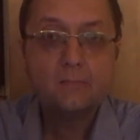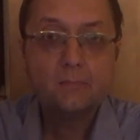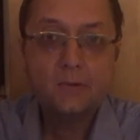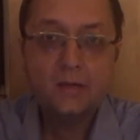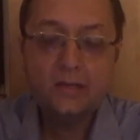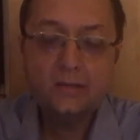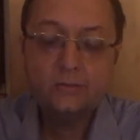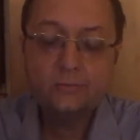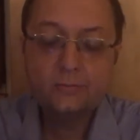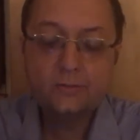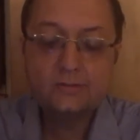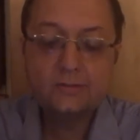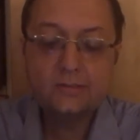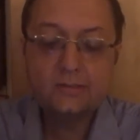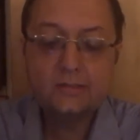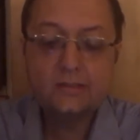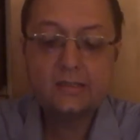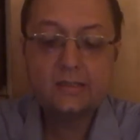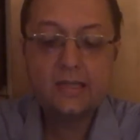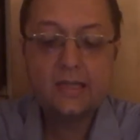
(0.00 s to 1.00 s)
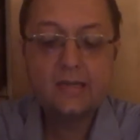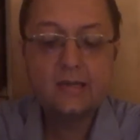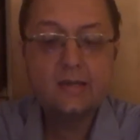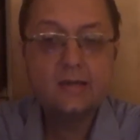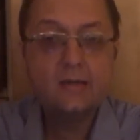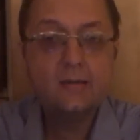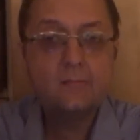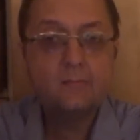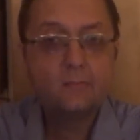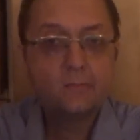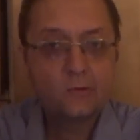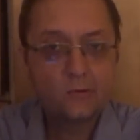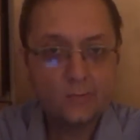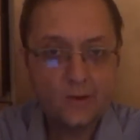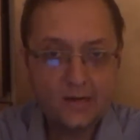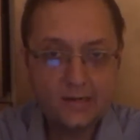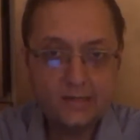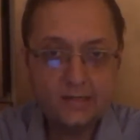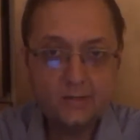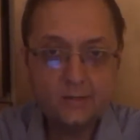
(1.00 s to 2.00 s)
Please visit the link
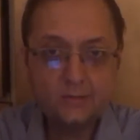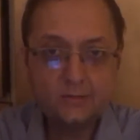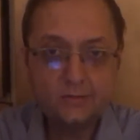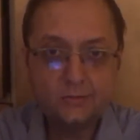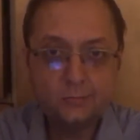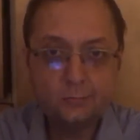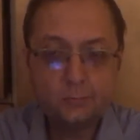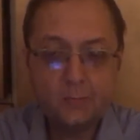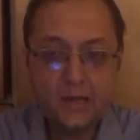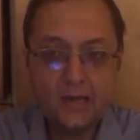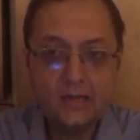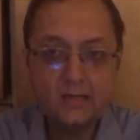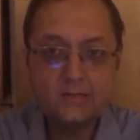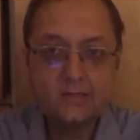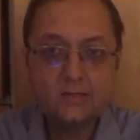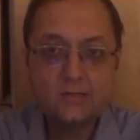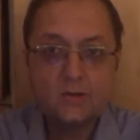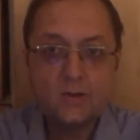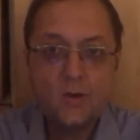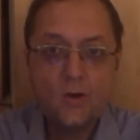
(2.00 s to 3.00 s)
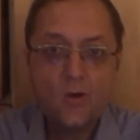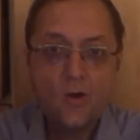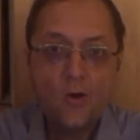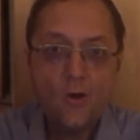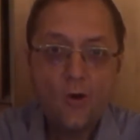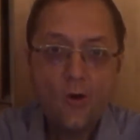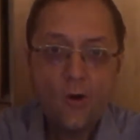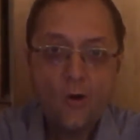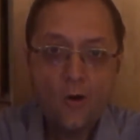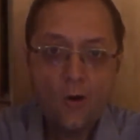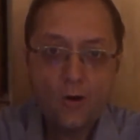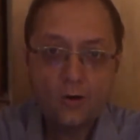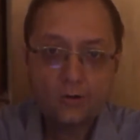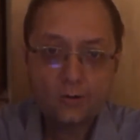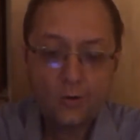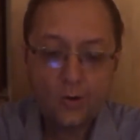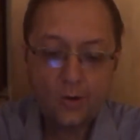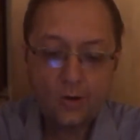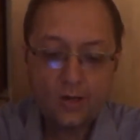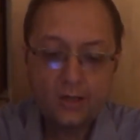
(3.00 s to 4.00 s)
provided on this page or
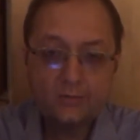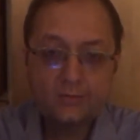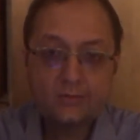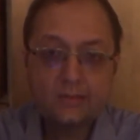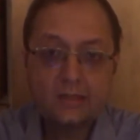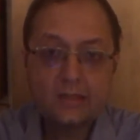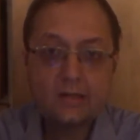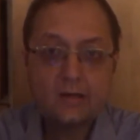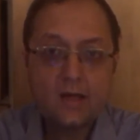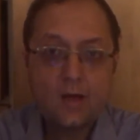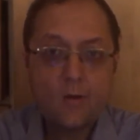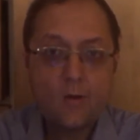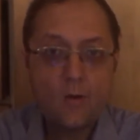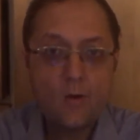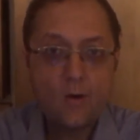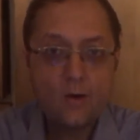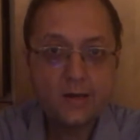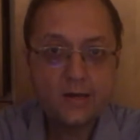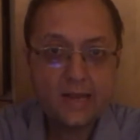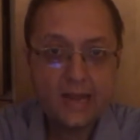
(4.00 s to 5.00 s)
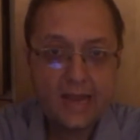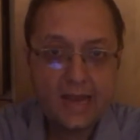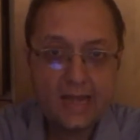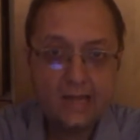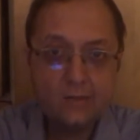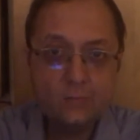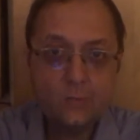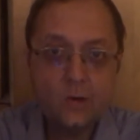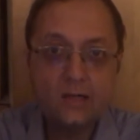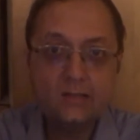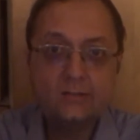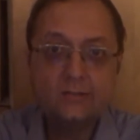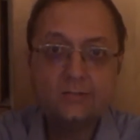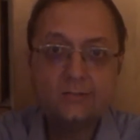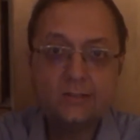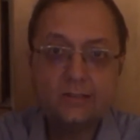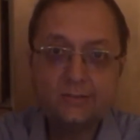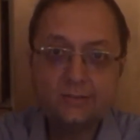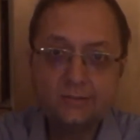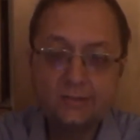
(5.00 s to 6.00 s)
call us on
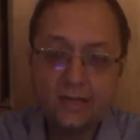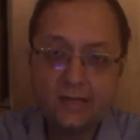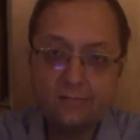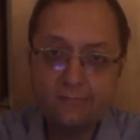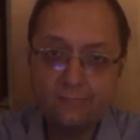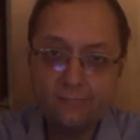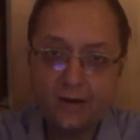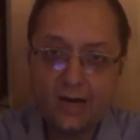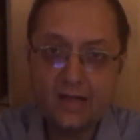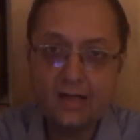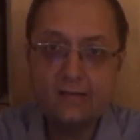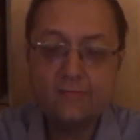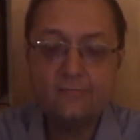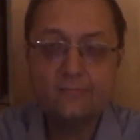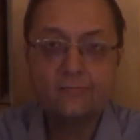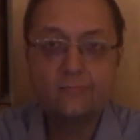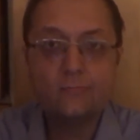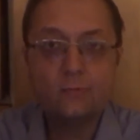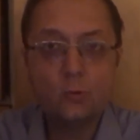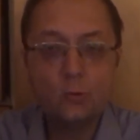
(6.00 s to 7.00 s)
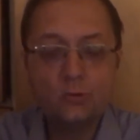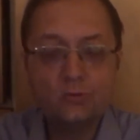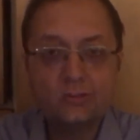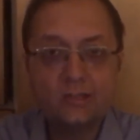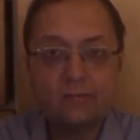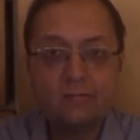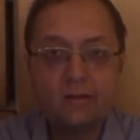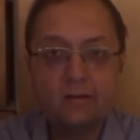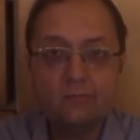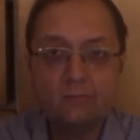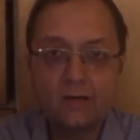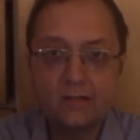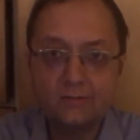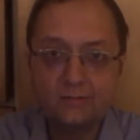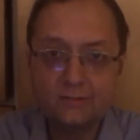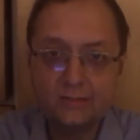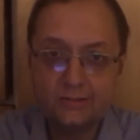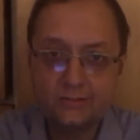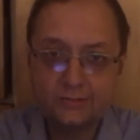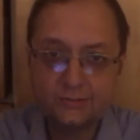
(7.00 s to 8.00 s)

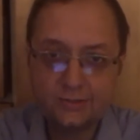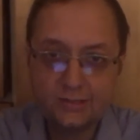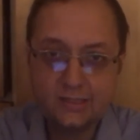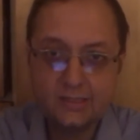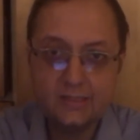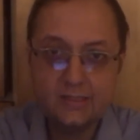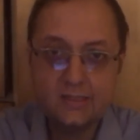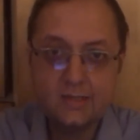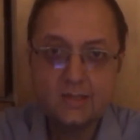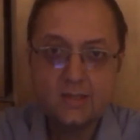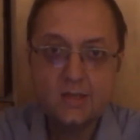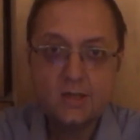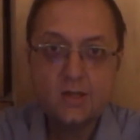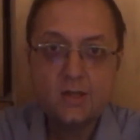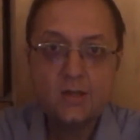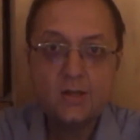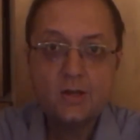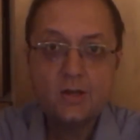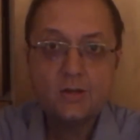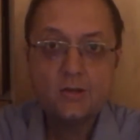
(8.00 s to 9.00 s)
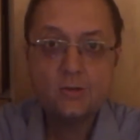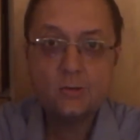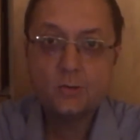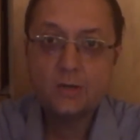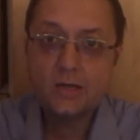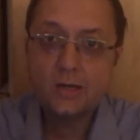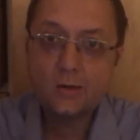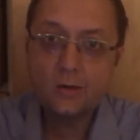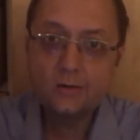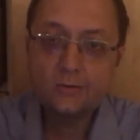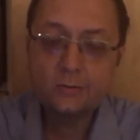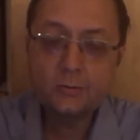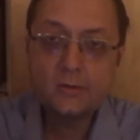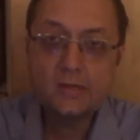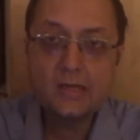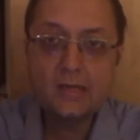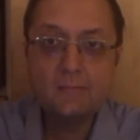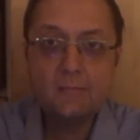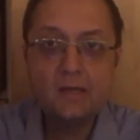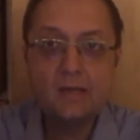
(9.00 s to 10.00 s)
81695-47163. You can also
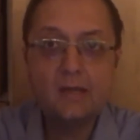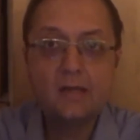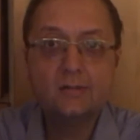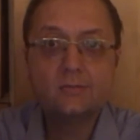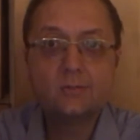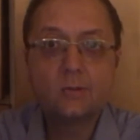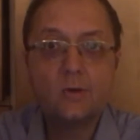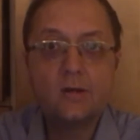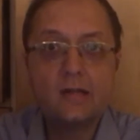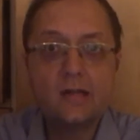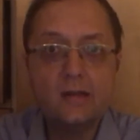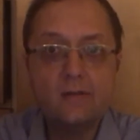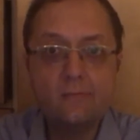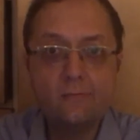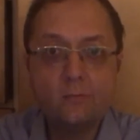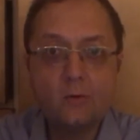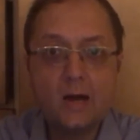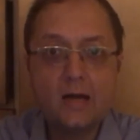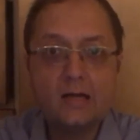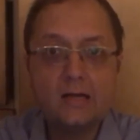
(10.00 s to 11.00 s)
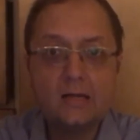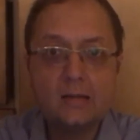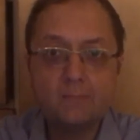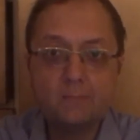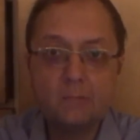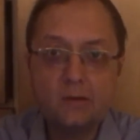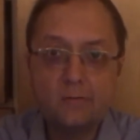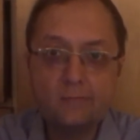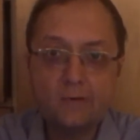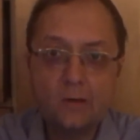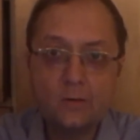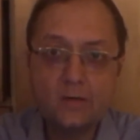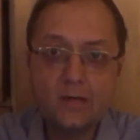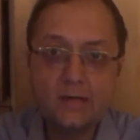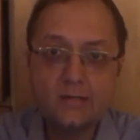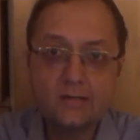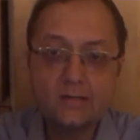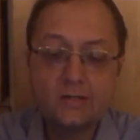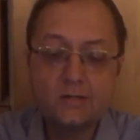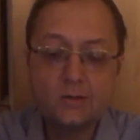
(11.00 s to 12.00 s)
email us on
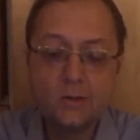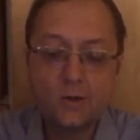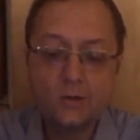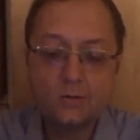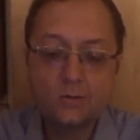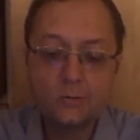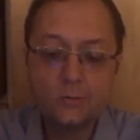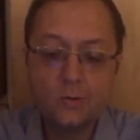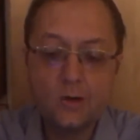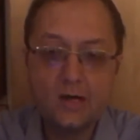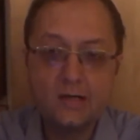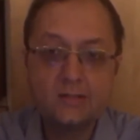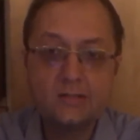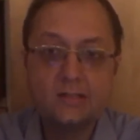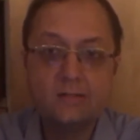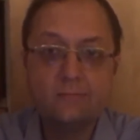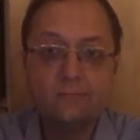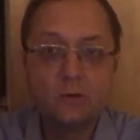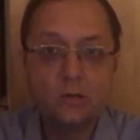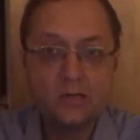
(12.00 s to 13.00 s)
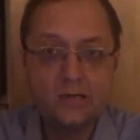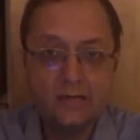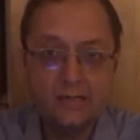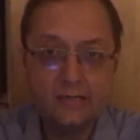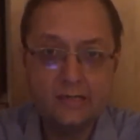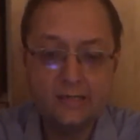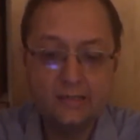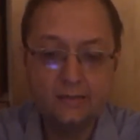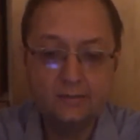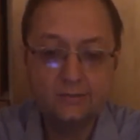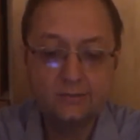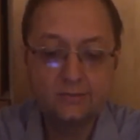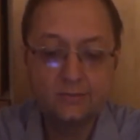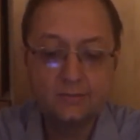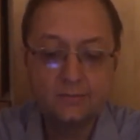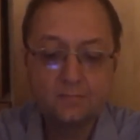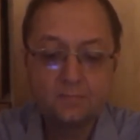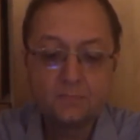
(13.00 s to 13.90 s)
info@nimblefoundation.org for details.